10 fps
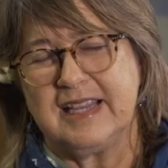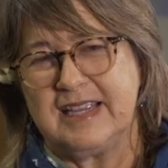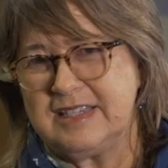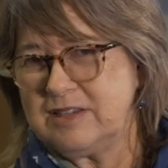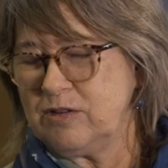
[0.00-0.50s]

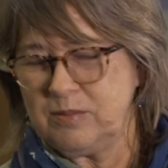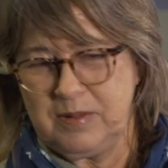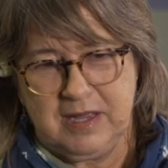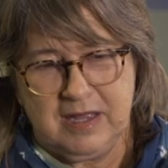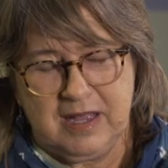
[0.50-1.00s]
He told
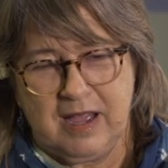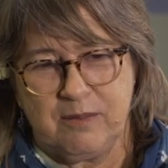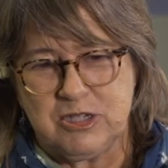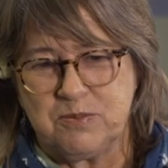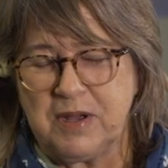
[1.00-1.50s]
me how
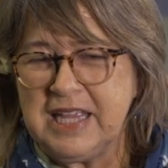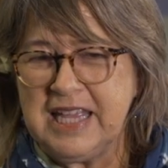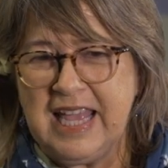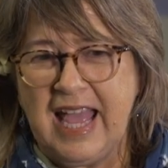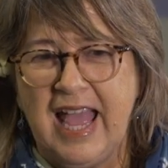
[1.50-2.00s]
much money
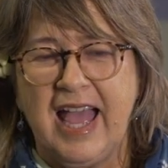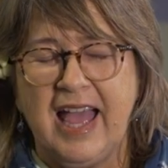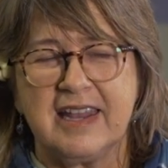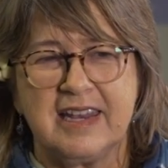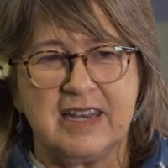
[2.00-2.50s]
he
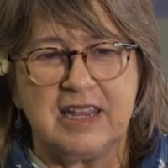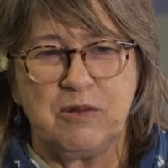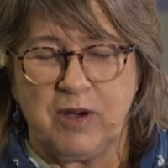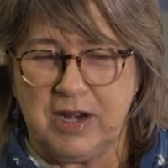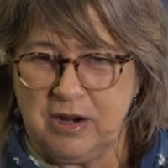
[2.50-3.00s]
had, and he
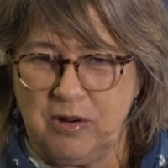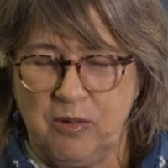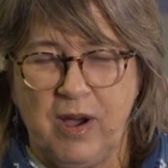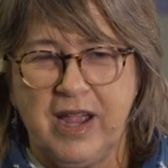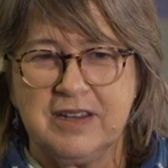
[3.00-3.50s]
wanted a
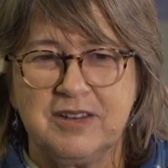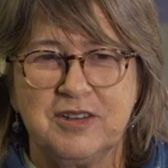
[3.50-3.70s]
Hawaiian to